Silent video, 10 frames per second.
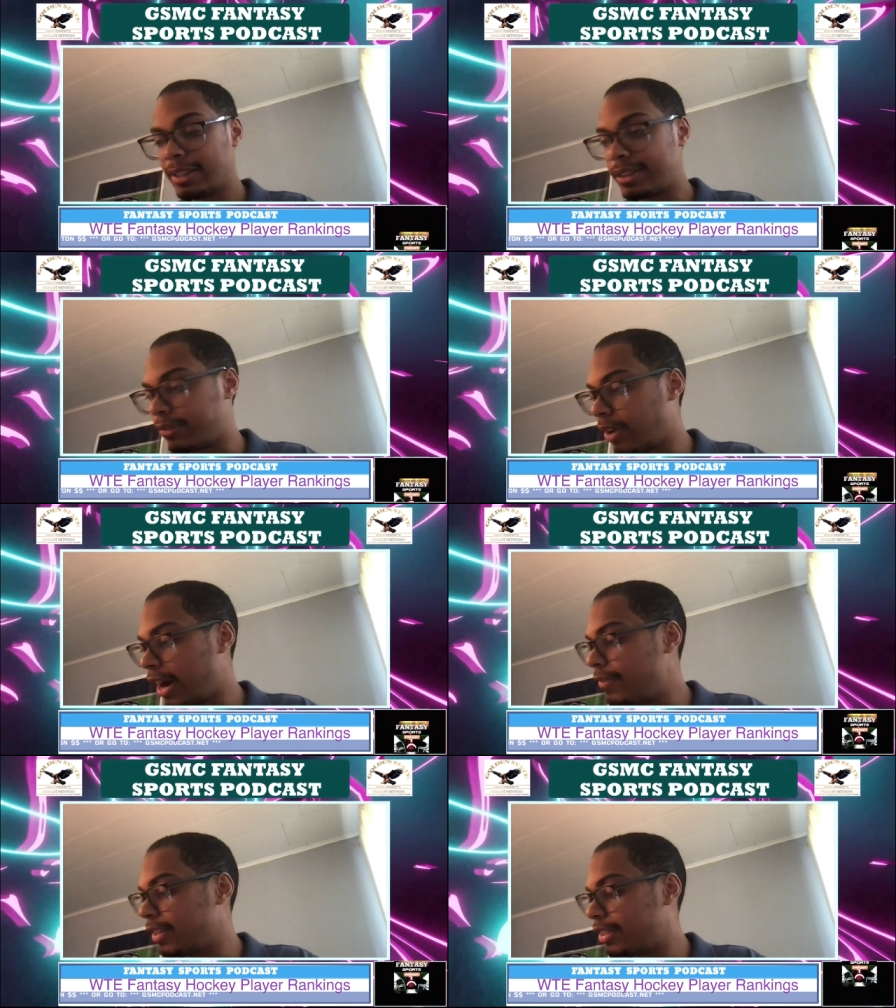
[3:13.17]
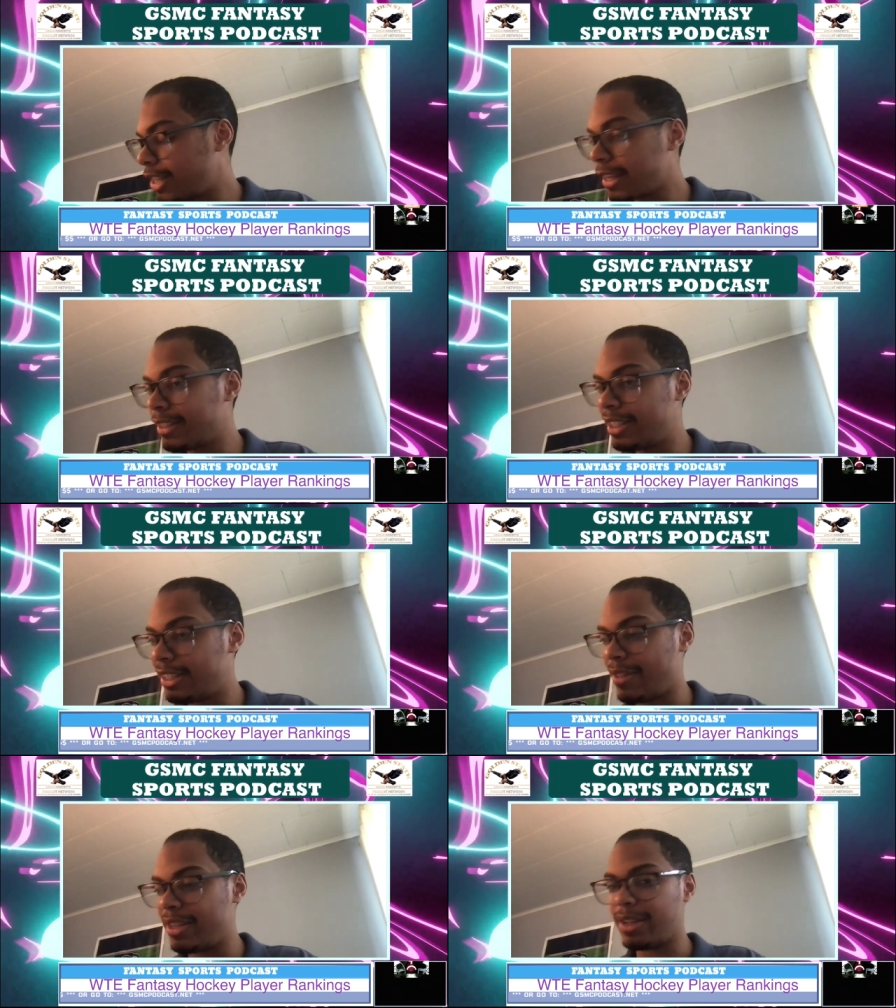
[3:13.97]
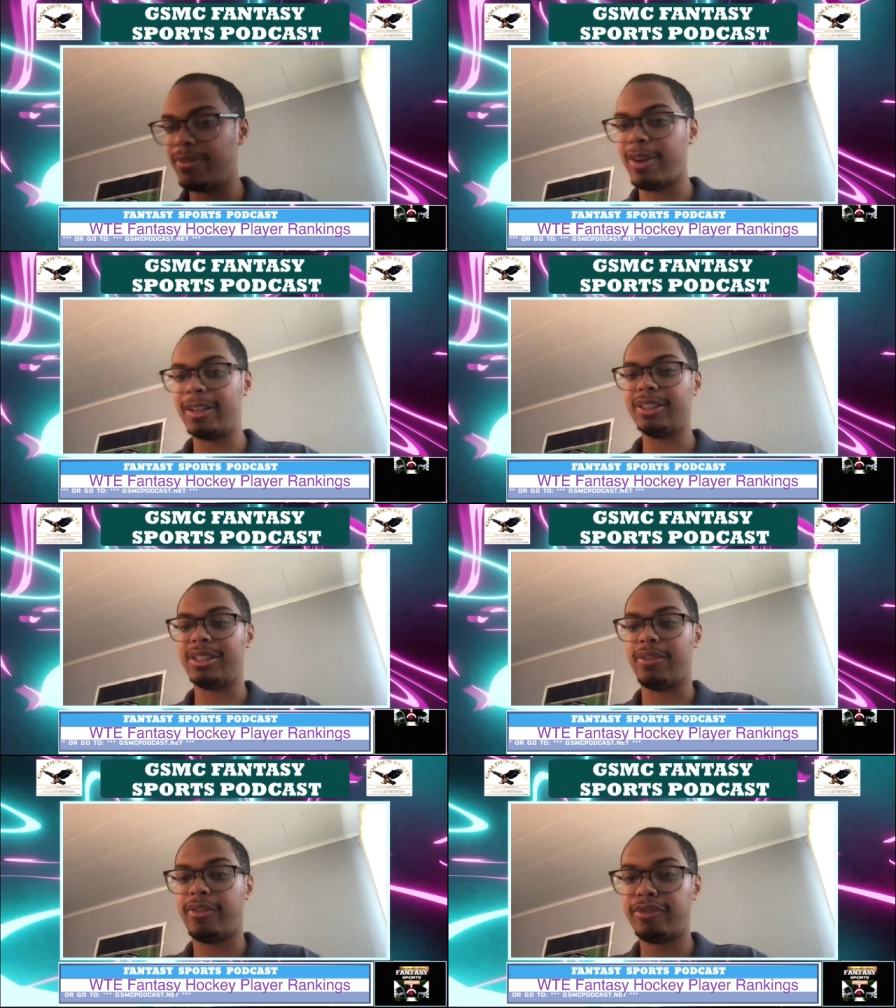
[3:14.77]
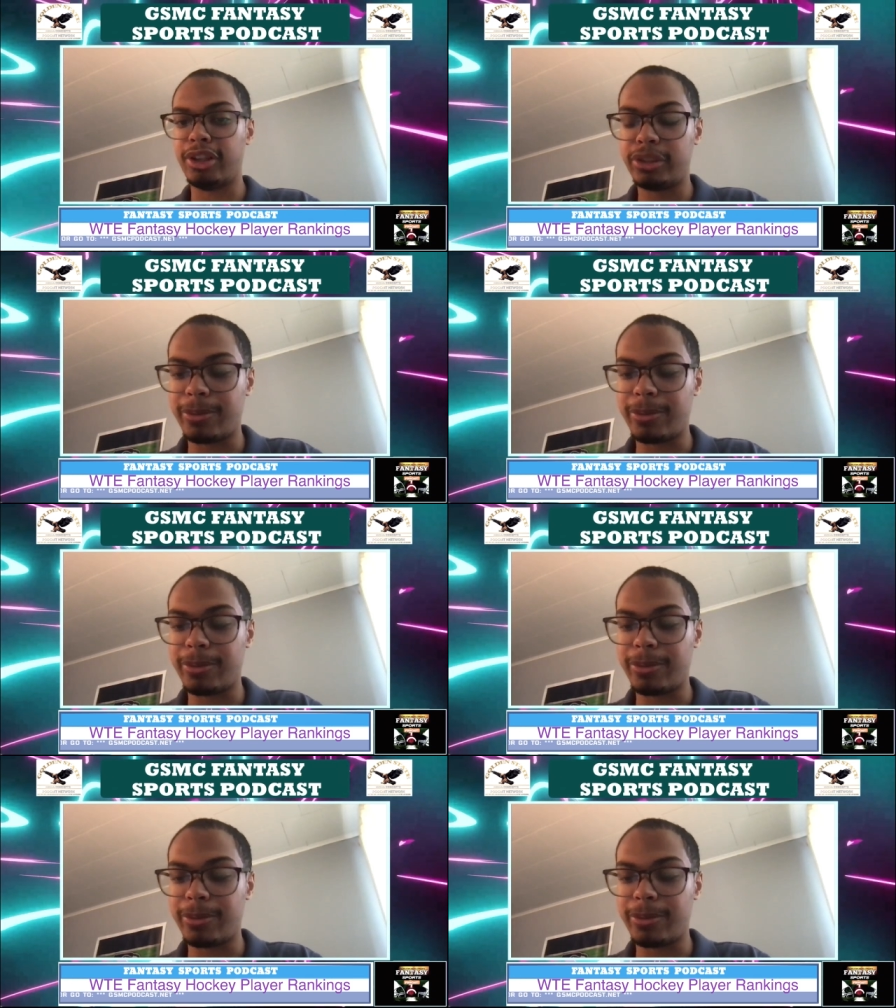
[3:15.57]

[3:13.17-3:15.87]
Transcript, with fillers: To find the second Stanley Cup finalist and the first from